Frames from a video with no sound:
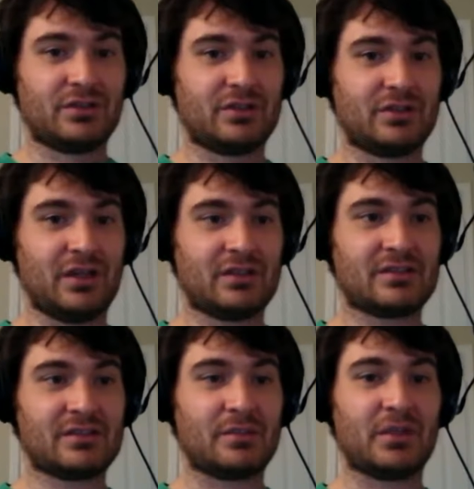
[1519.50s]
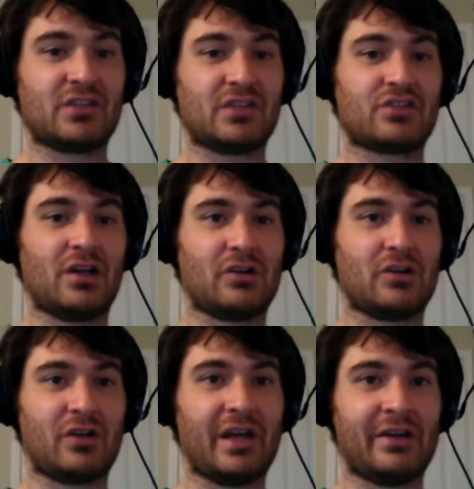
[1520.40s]
It's up against John
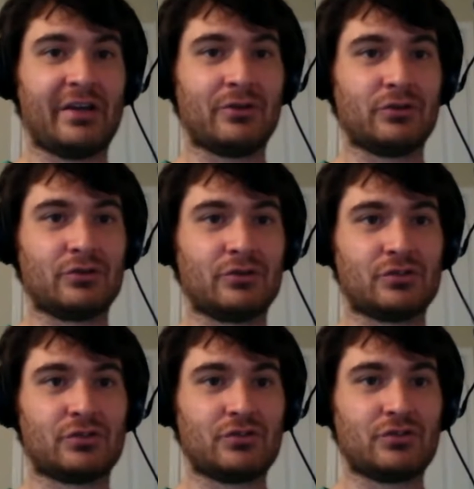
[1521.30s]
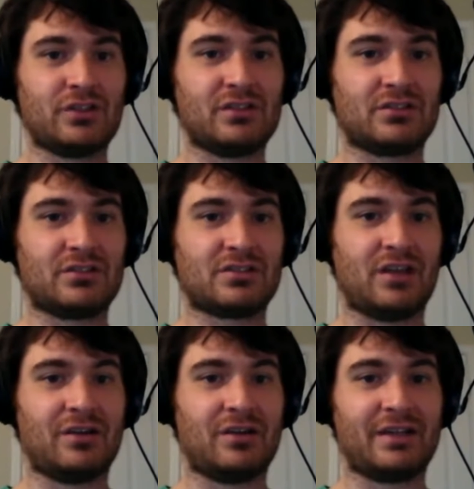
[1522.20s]
Gray, who's usually
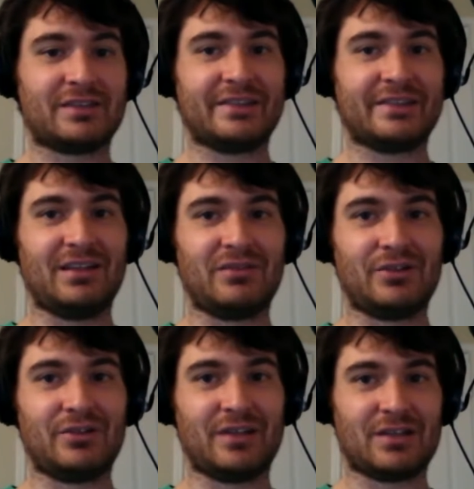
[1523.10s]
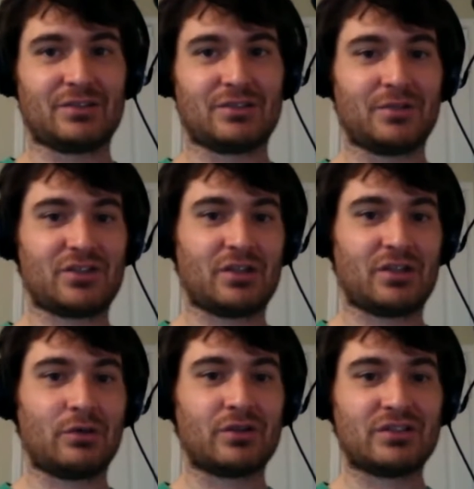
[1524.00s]
solid at sea level and not so much at
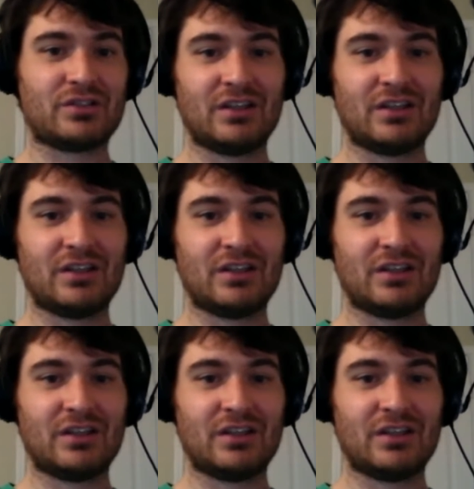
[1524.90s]
Coors.